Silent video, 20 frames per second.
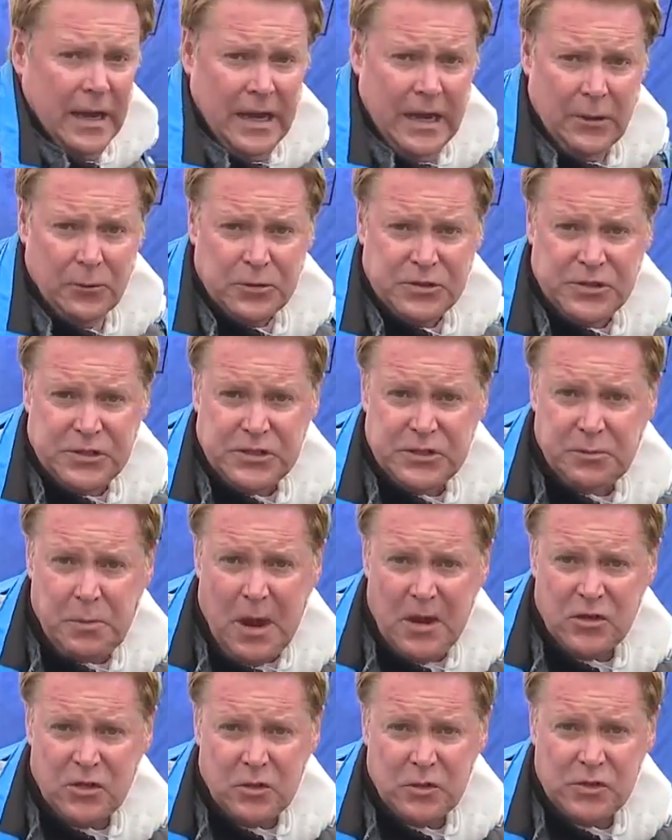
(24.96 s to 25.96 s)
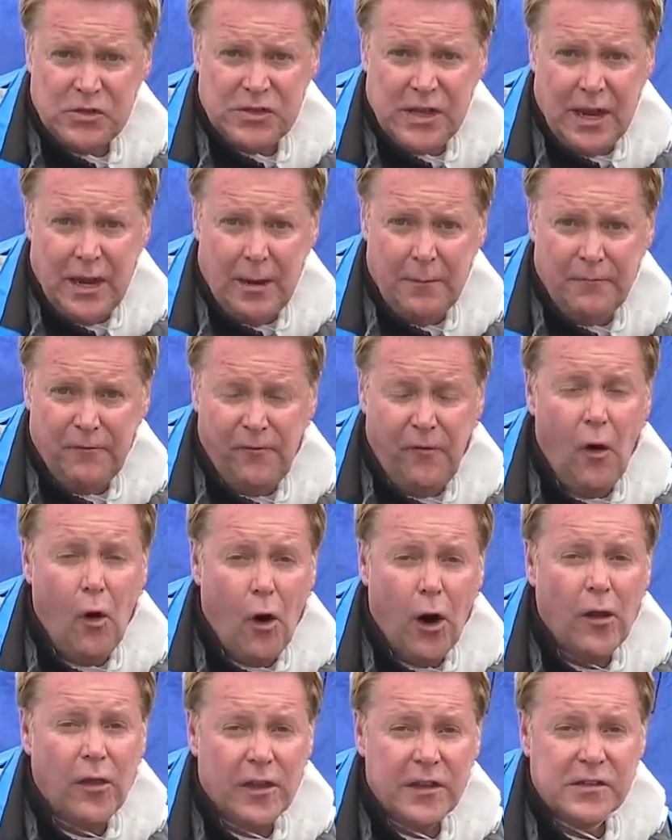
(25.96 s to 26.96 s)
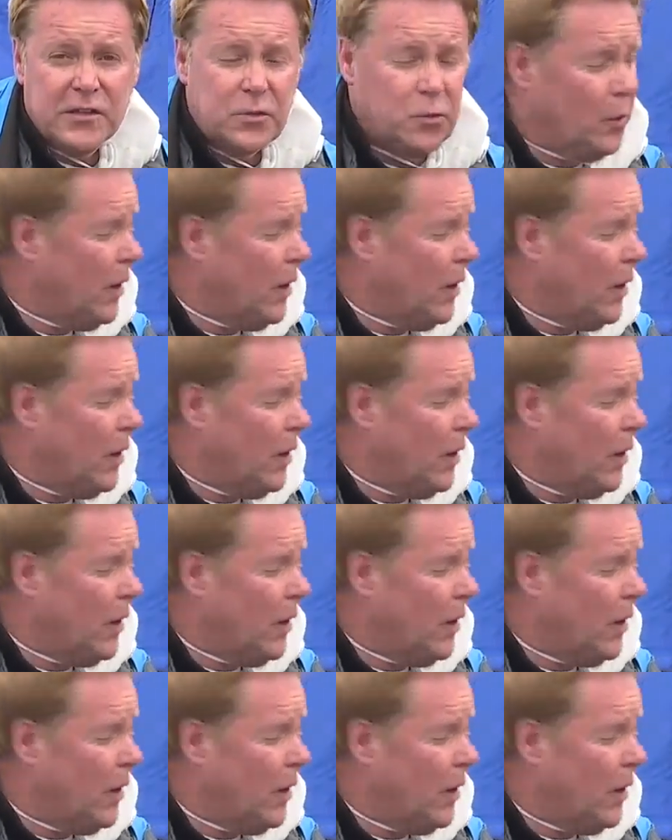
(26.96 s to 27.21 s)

It was a special setup for this